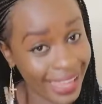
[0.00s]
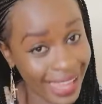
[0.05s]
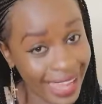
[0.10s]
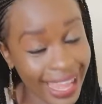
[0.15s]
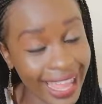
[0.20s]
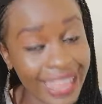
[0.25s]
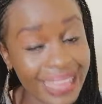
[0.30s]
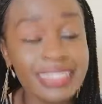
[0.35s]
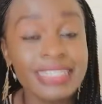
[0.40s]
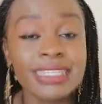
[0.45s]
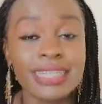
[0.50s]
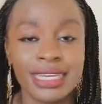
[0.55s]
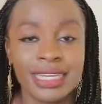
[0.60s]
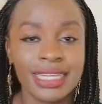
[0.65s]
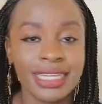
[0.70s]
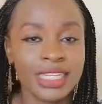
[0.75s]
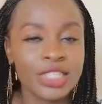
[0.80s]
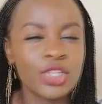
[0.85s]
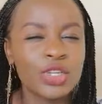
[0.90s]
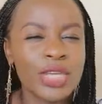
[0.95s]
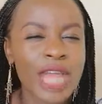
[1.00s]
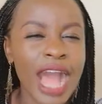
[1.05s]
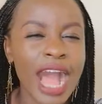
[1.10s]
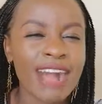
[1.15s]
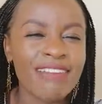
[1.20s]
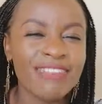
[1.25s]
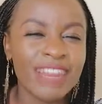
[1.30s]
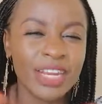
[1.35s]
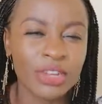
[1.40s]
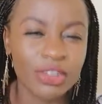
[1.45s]
And don't
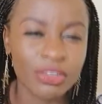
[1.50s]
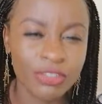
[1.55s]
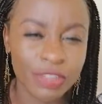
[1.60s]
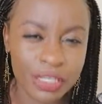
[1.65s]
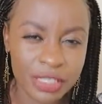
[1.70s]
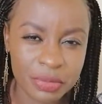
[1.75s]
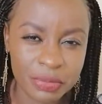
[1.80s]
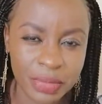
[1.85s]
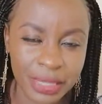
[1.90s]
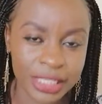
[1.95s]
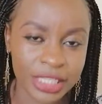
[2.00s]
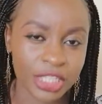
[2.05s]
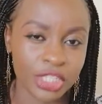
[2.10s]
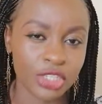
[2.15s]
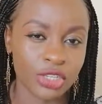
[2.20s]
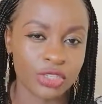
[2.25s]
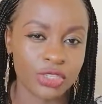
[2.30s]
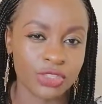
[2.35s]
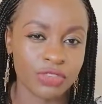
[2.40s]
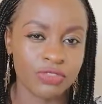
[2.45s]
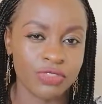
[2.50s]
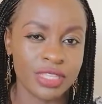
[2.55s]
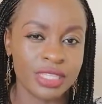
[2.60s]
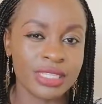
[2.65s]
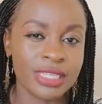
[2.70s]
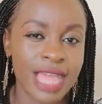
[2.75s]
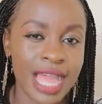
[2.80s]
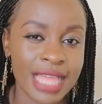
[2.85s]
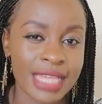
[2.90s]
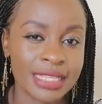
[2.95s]
have a lot of expectations of these
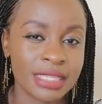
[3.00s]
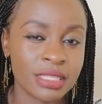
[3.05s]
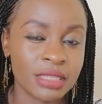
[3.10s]
guys,